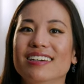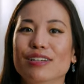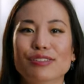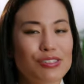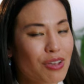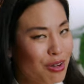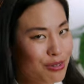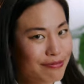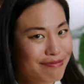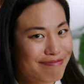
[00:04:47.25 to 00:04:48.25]

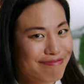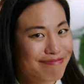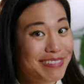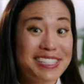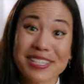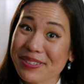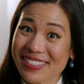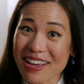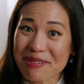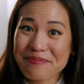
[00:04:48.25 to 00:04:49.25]
So, let's use
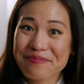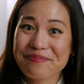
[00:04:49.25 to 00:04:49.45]
them.